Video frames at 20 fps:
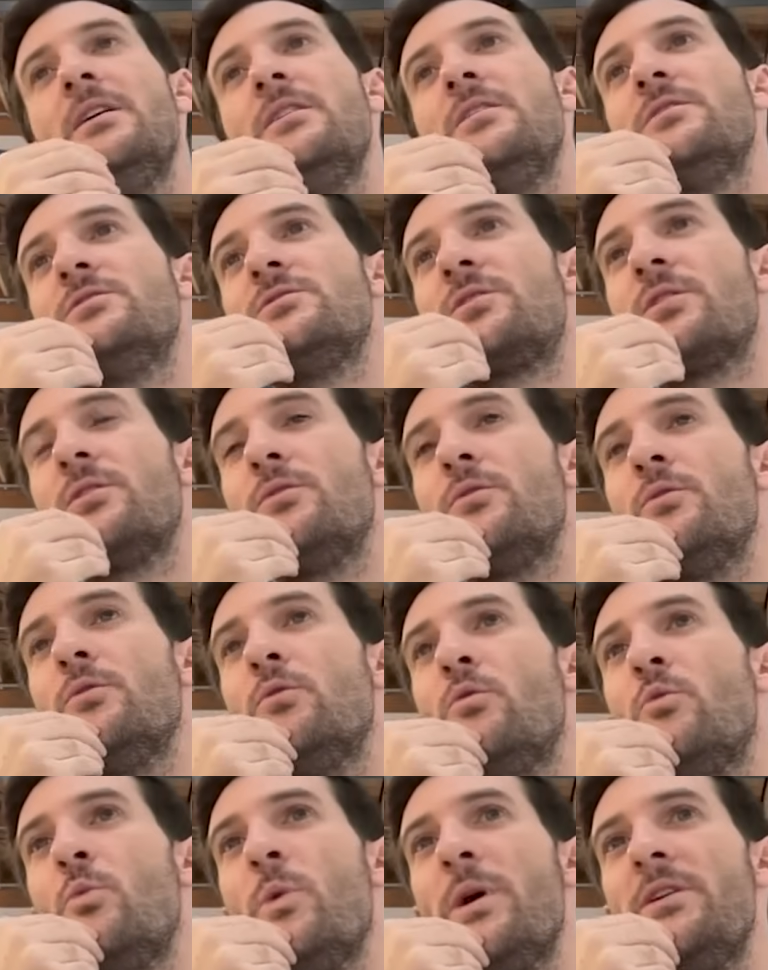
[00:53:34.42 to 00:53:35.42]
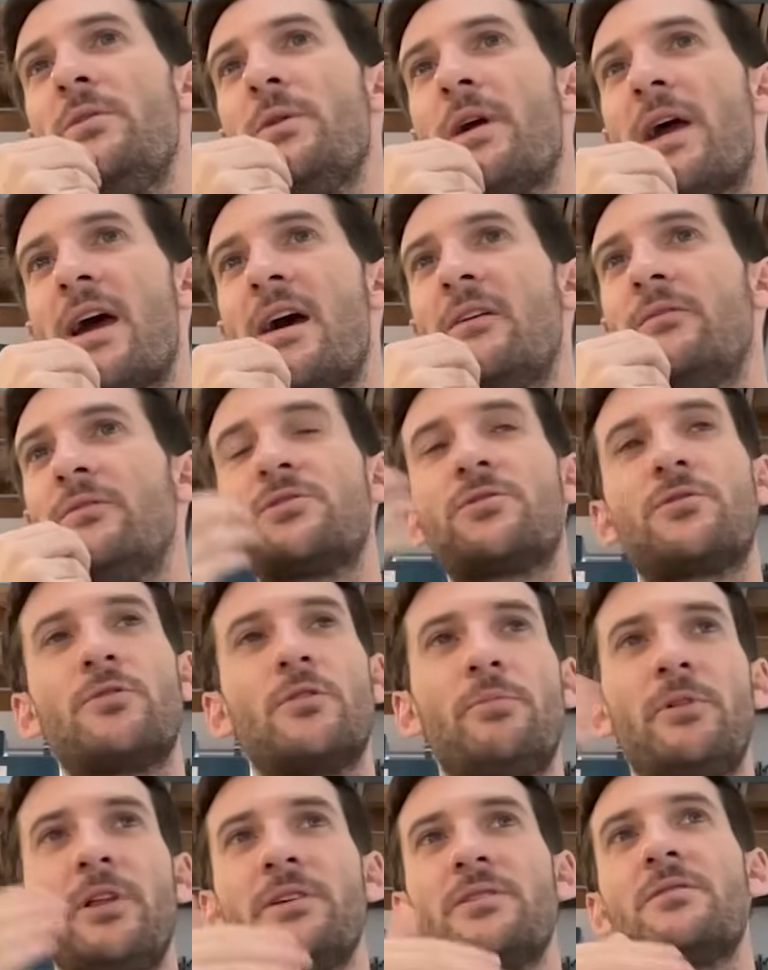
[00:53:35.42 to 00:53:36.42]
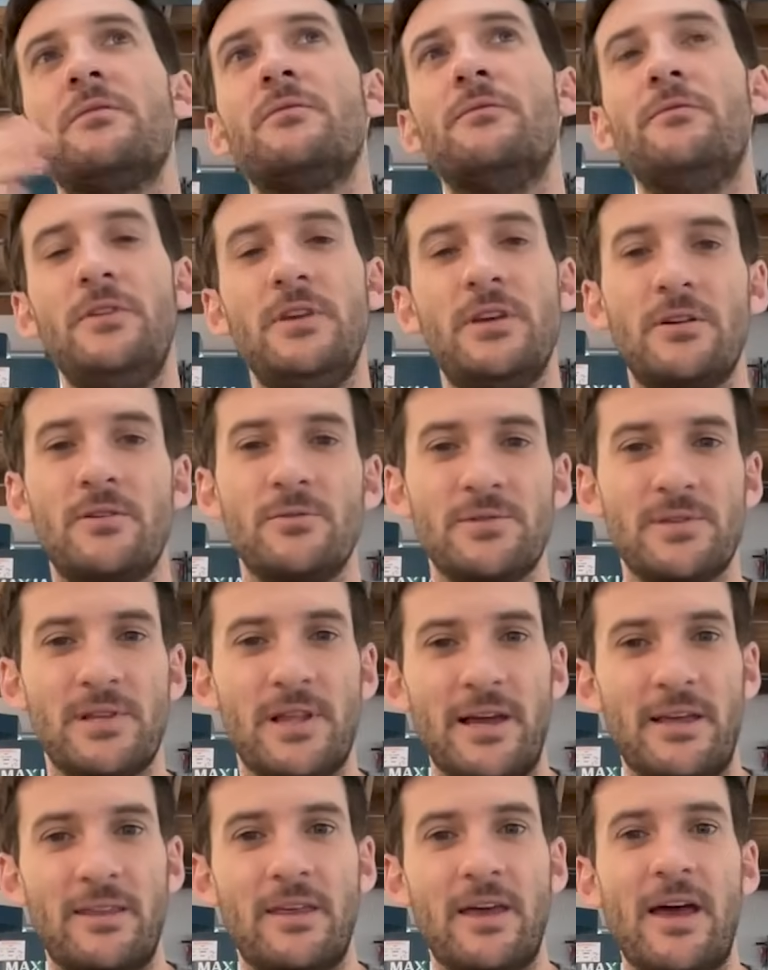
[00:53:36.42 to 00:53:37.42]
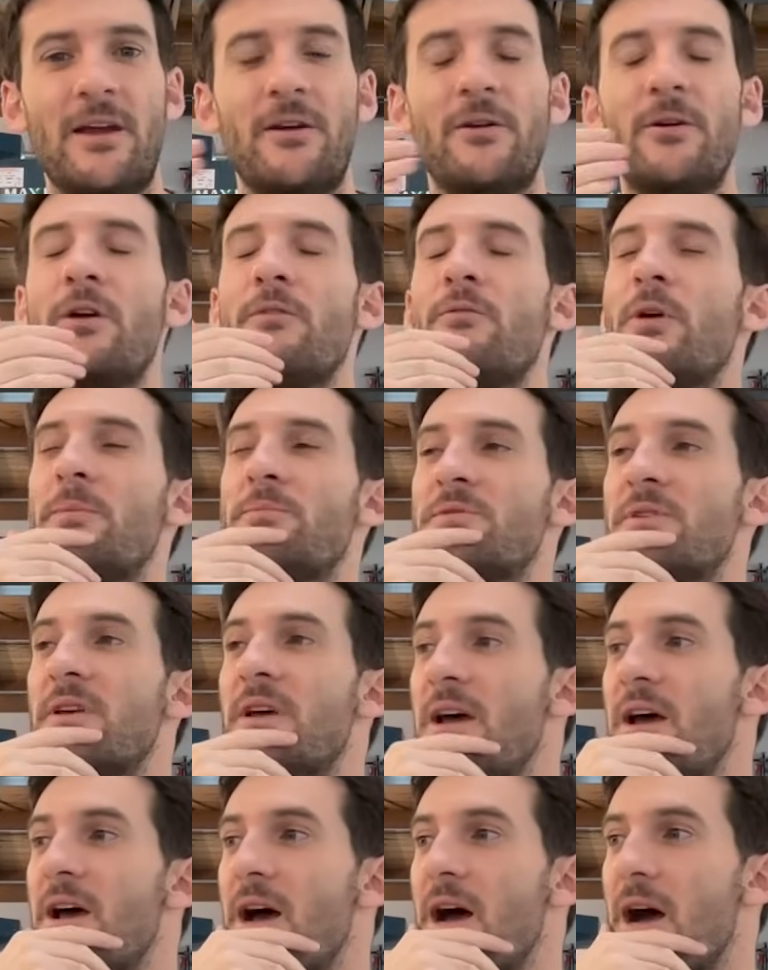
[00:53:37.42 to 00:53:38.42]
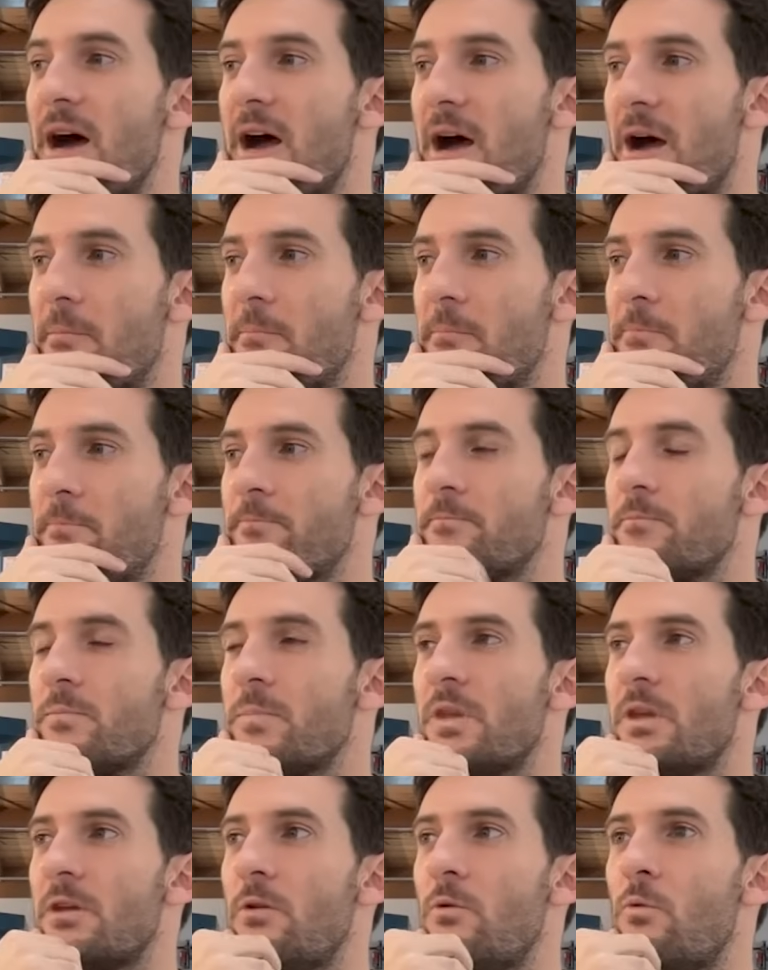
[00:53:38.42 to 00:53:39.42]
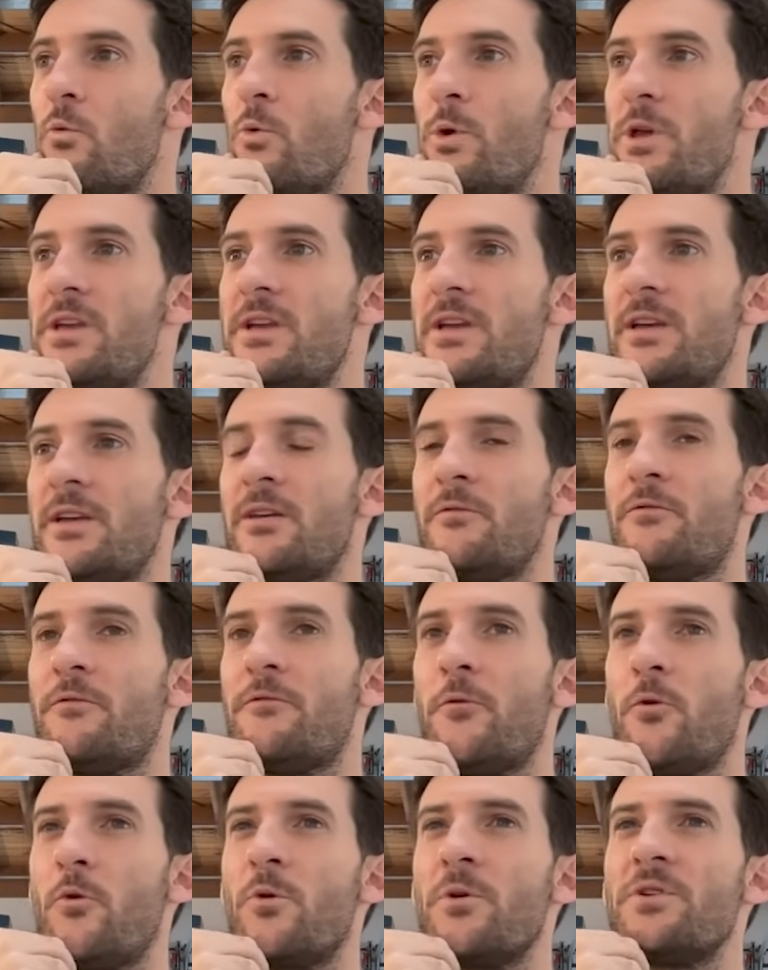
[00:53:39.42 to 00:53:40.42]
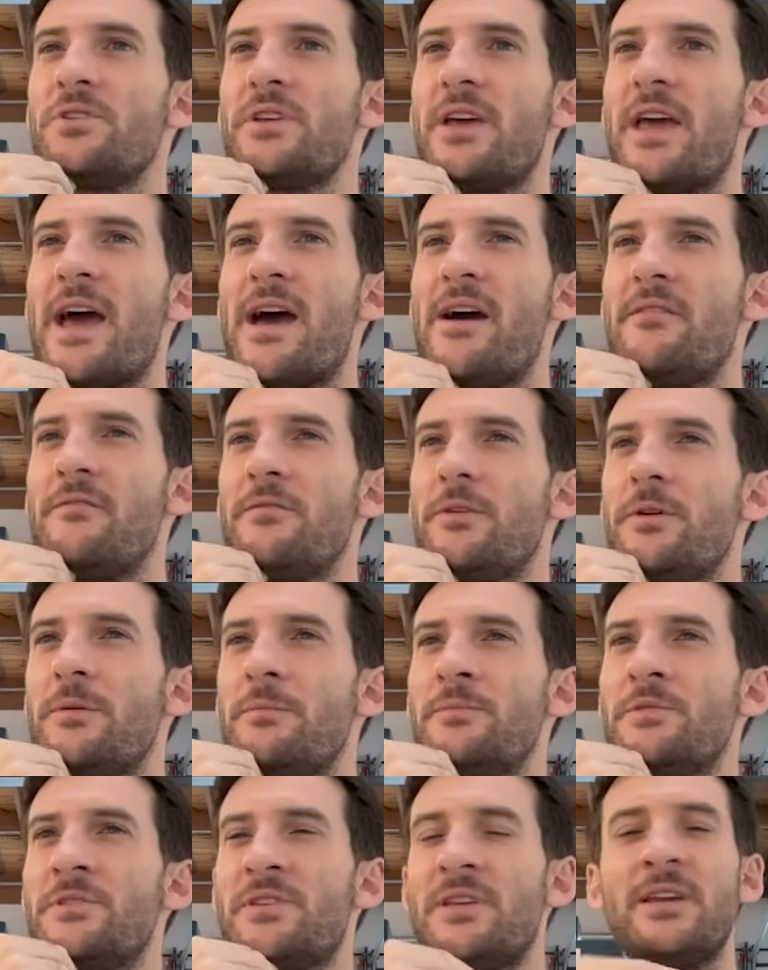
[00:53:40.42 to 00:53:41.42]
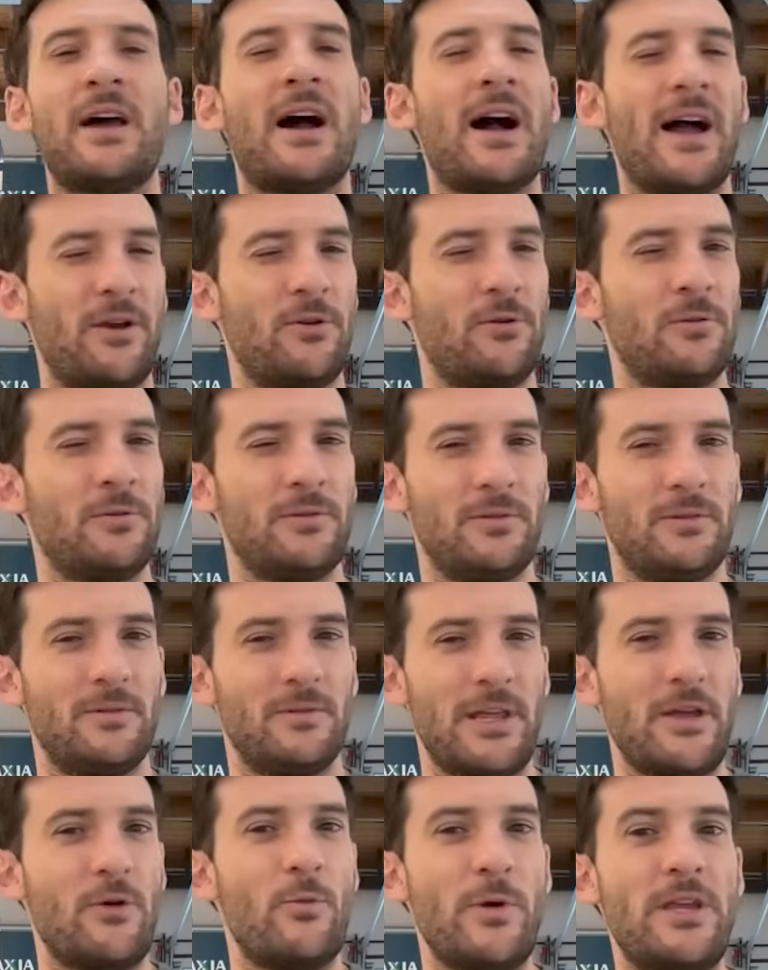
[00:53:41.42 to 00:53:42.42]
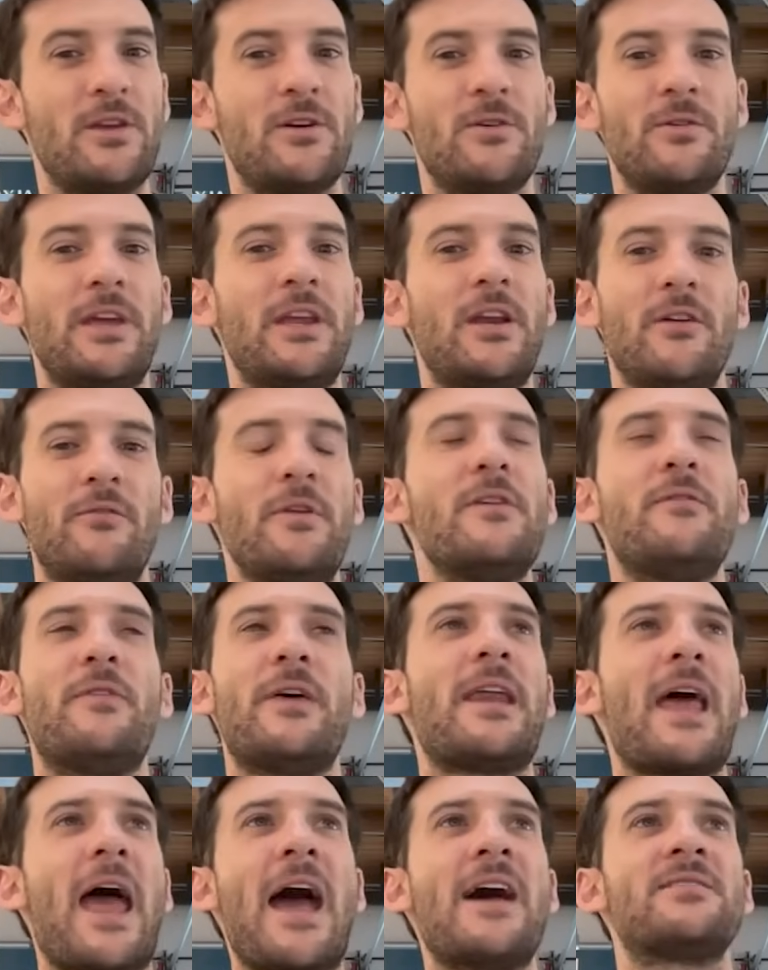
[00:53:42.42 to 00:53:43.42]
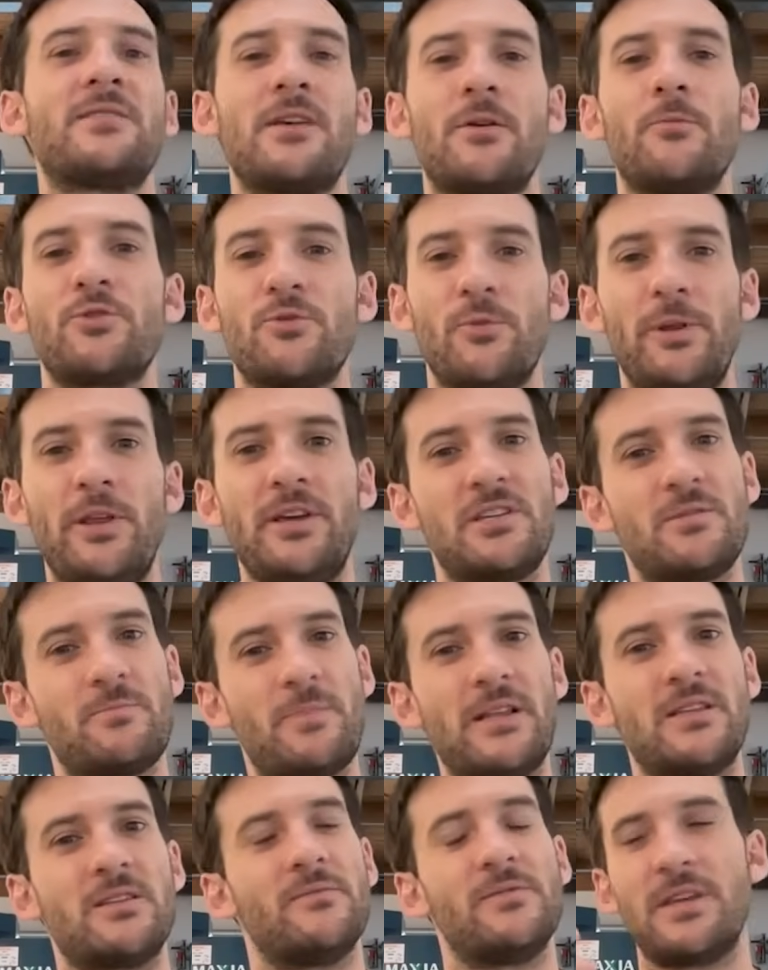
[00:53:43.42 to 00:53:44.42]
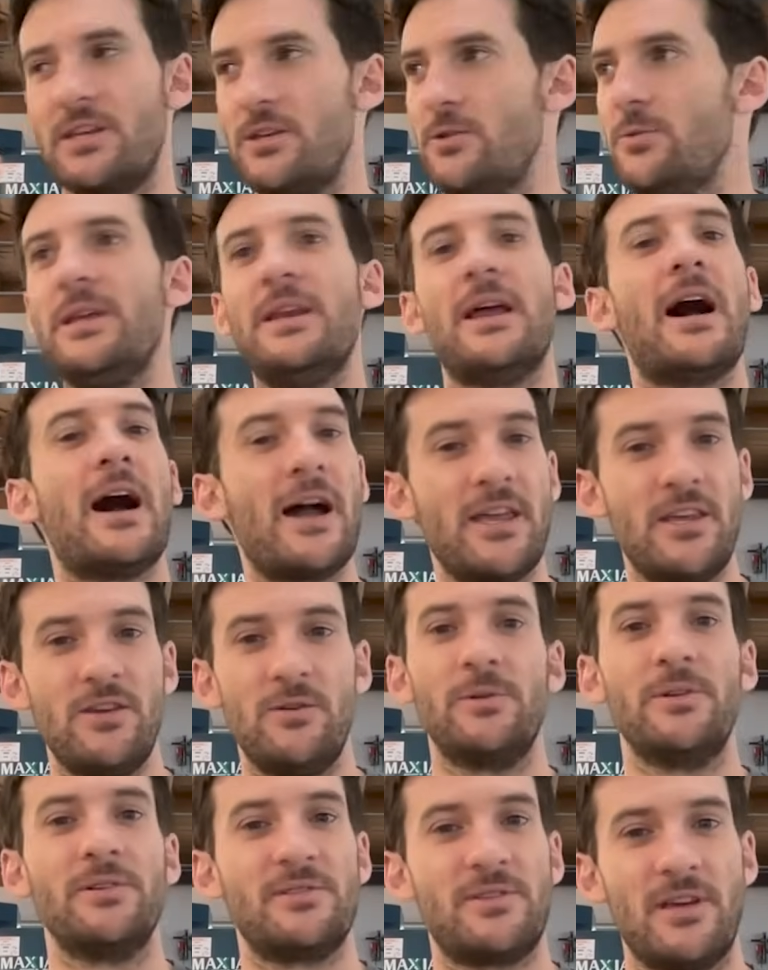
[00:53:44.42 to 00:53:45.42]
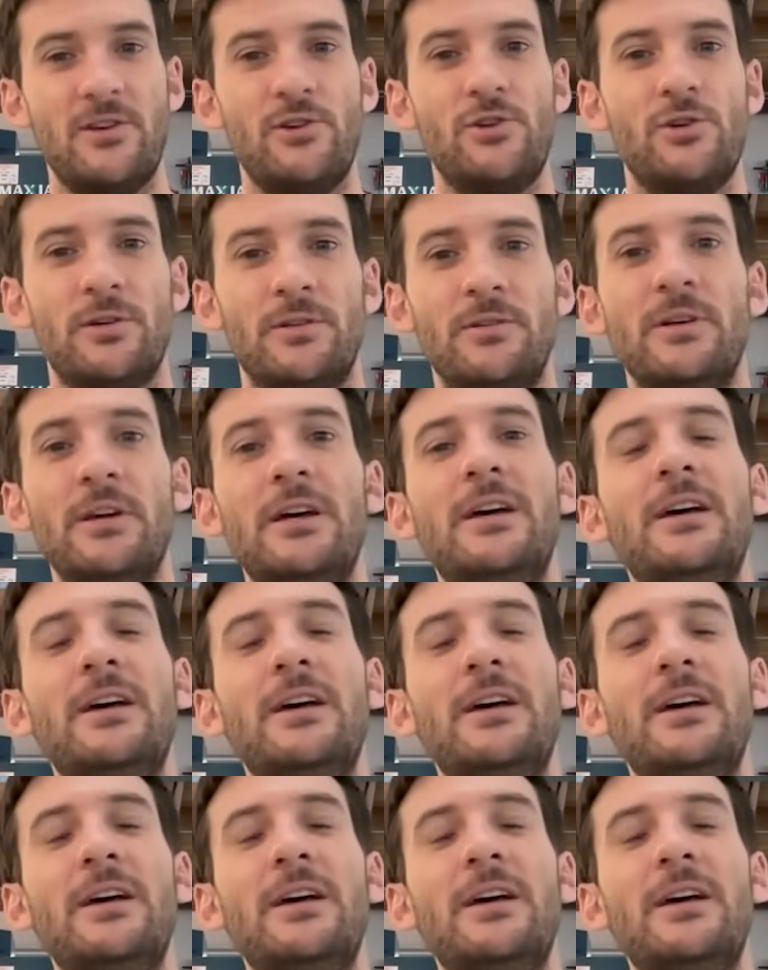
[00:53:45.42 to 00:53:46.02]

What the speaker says: So when you have a surplus of vehicles like that or airframes, we can afford to have them sit idle. Like we don't, if that asset was really expensive, it's like you need high utilization.